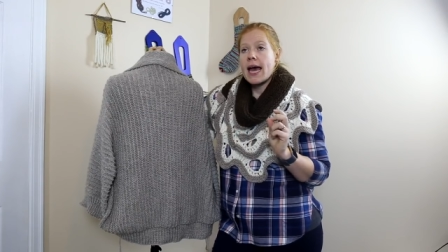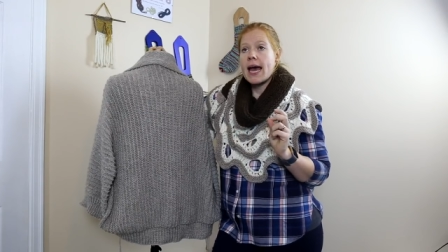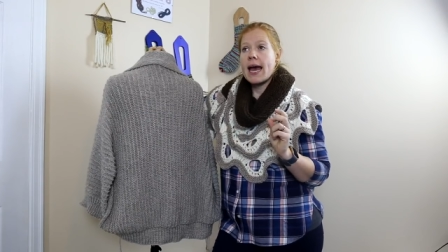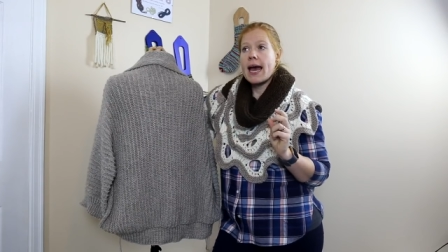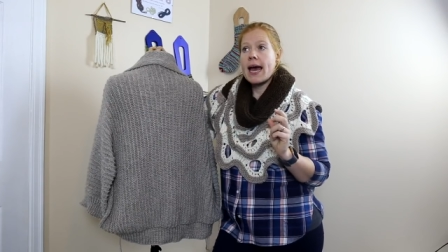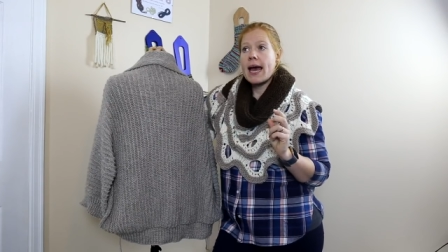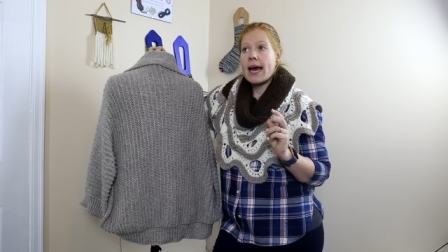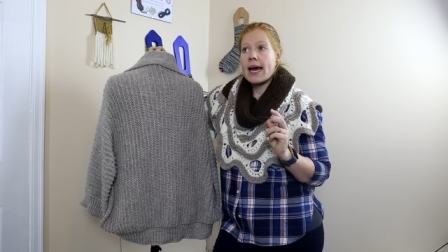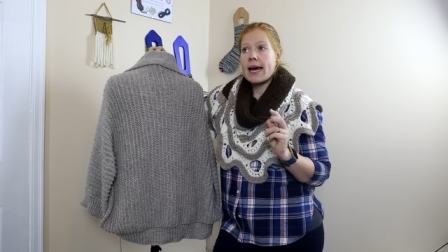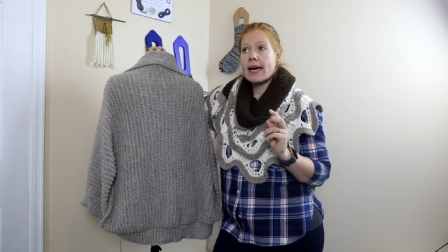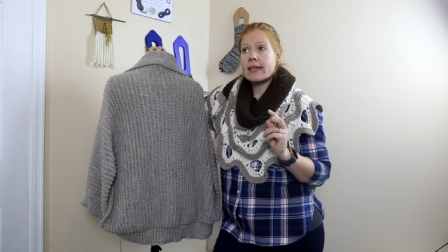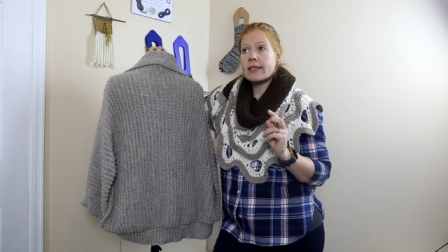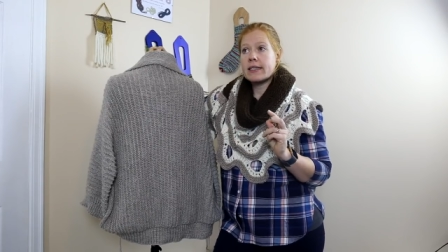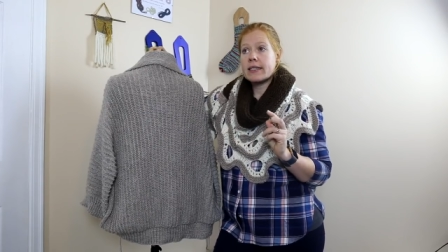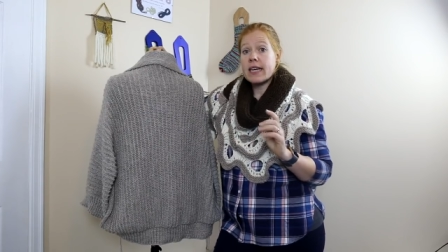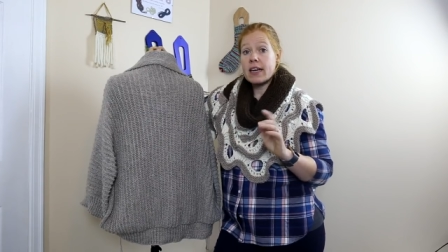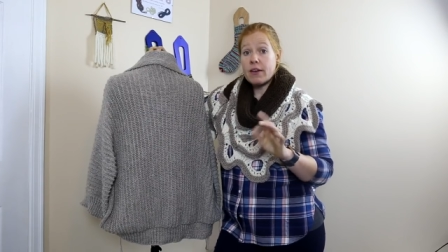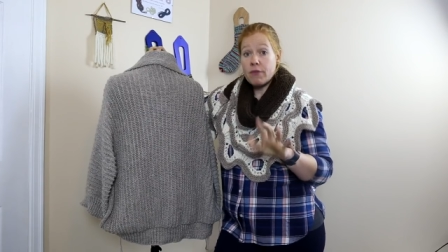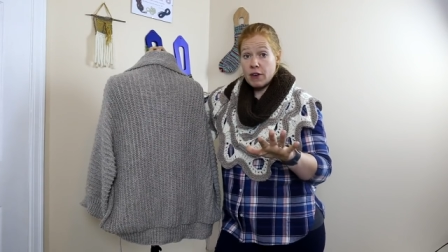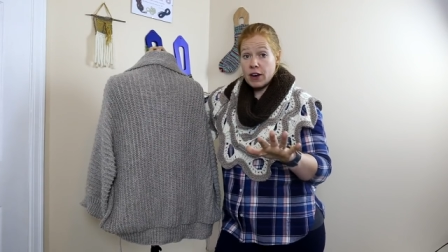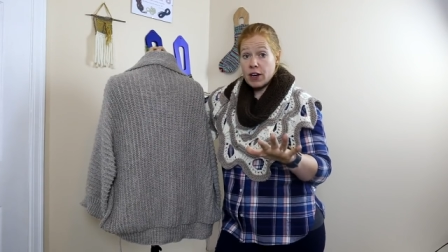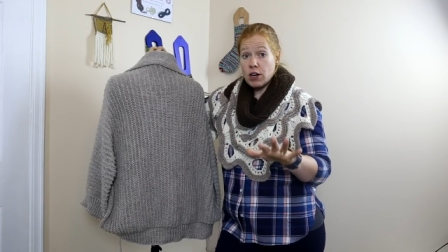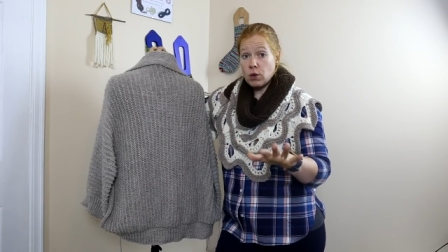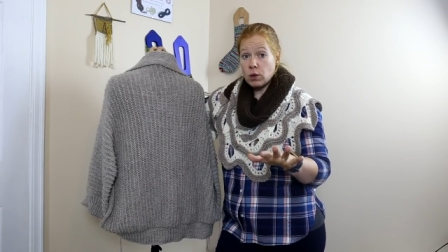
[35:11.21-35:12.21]
and
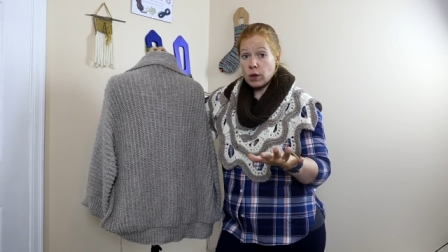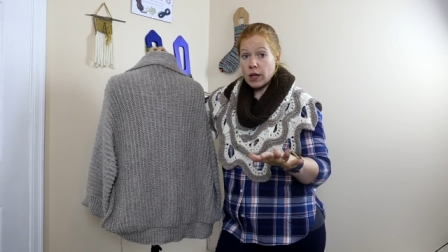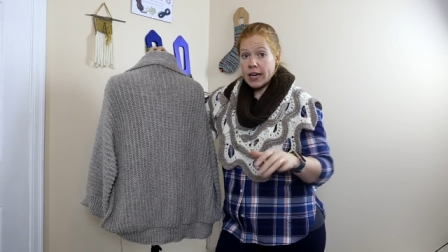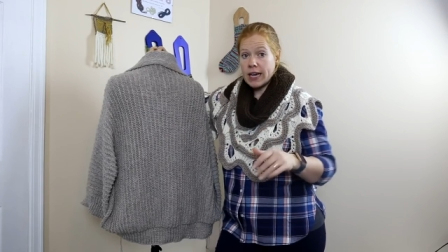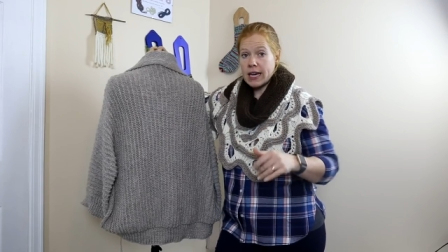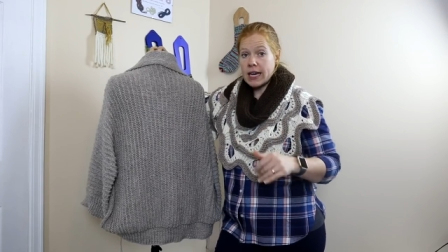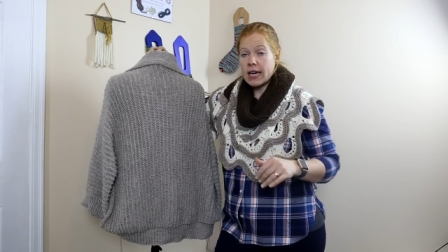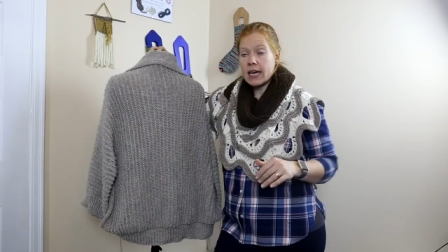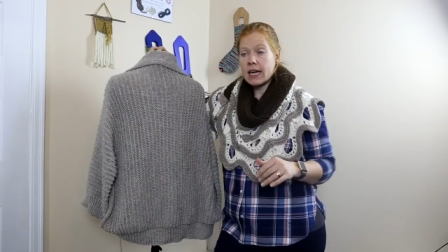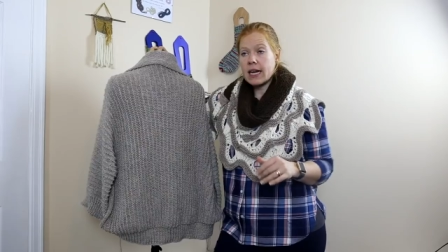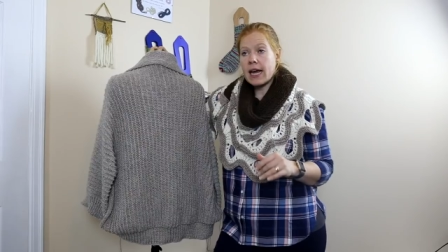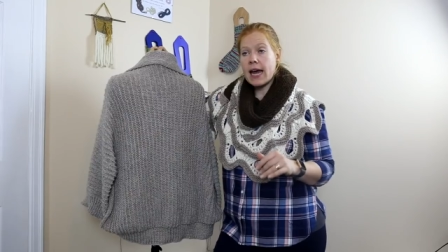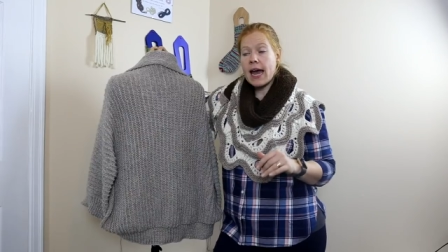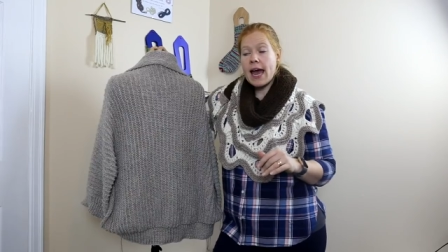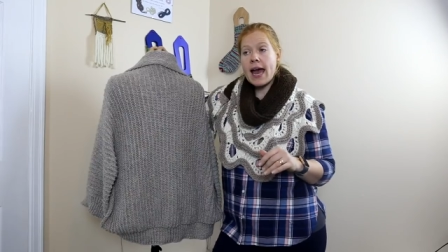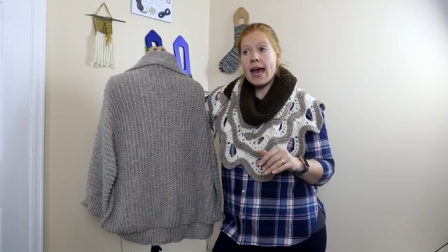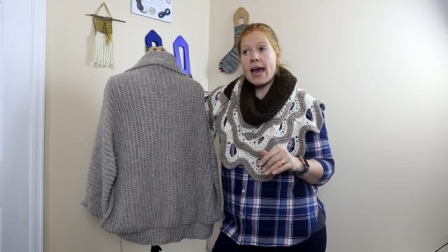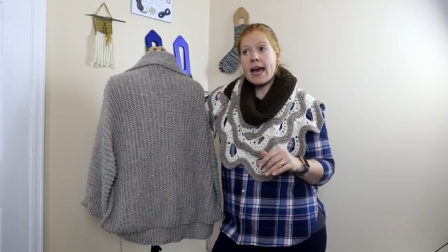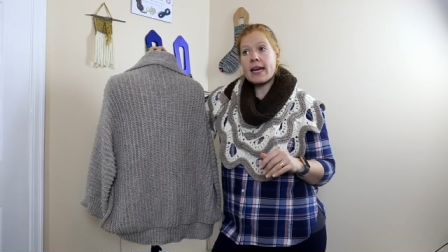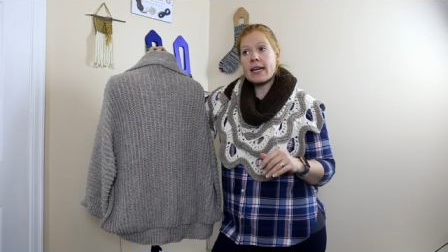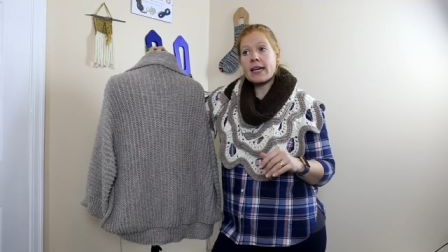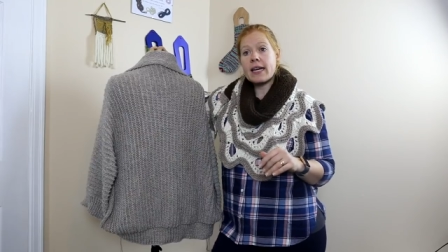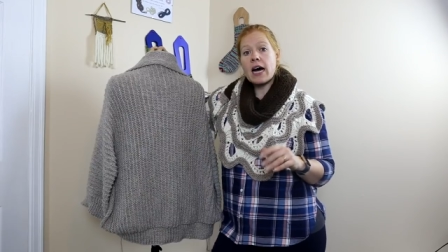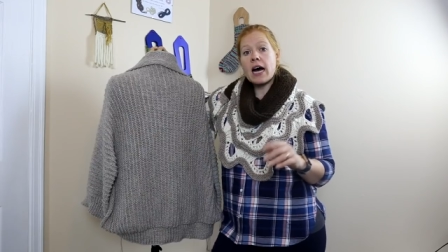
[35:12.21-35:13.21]
if I don't like it,
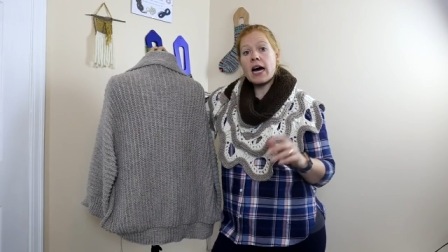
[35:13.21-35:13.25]
and